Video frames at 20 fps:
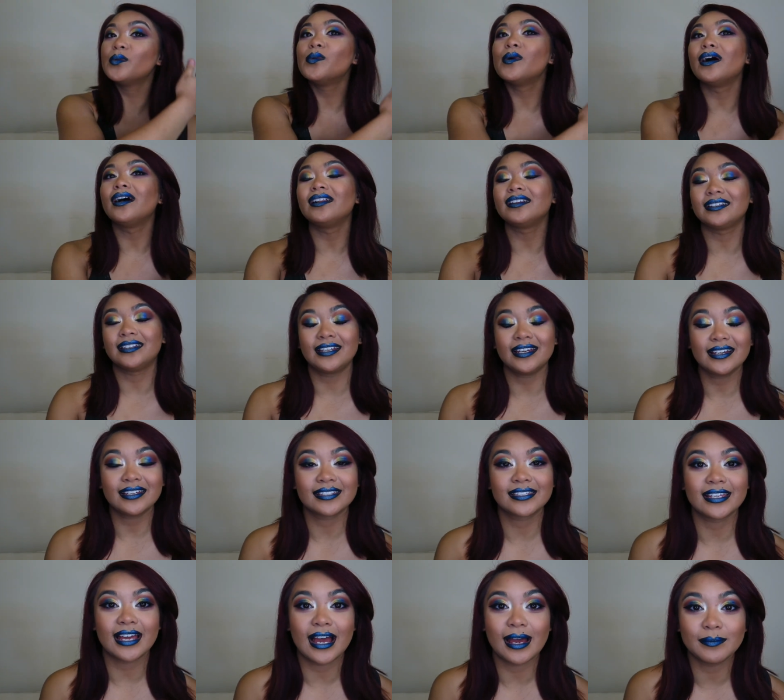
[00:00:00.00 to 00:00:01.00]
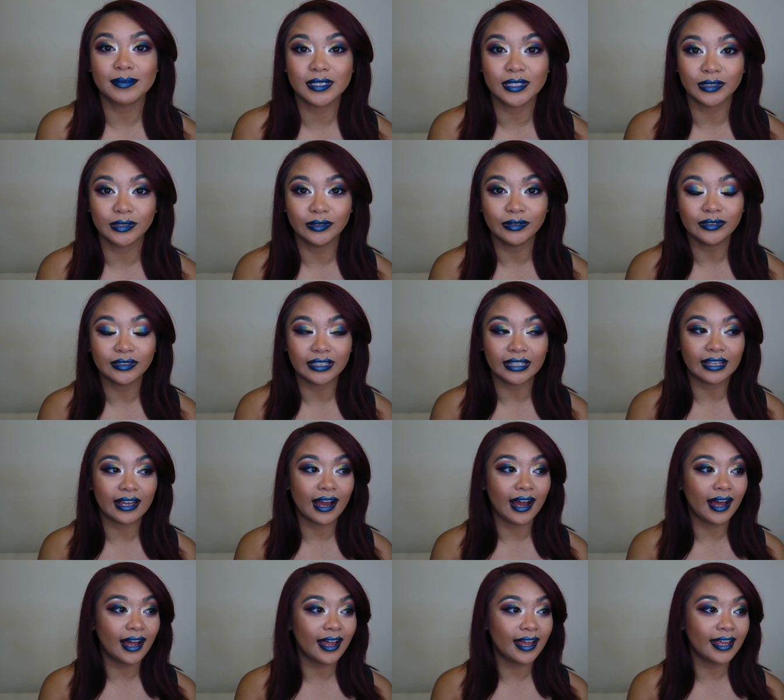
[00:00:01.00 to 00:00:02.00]
Well, yes, absolutely.
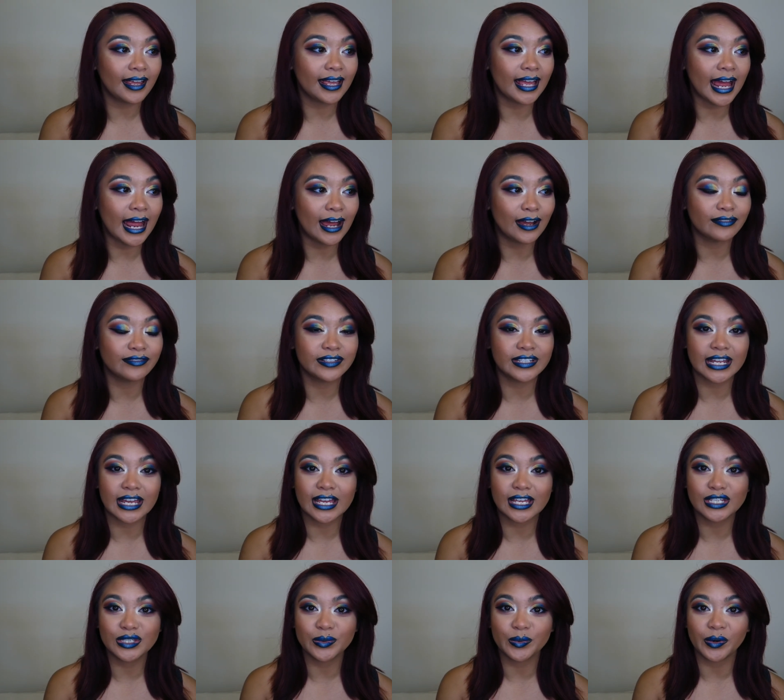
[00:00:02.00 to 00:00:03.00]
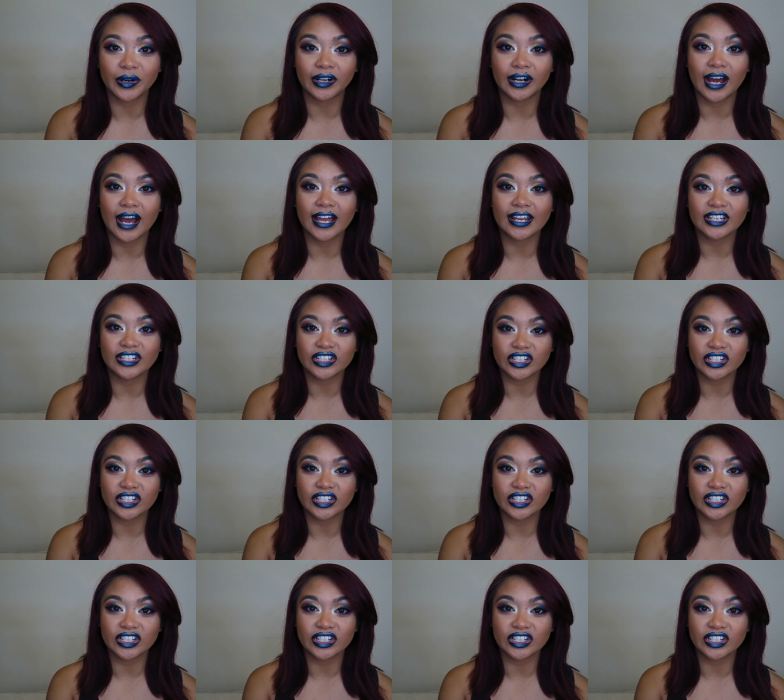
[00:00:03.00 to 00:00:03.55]
I have days where I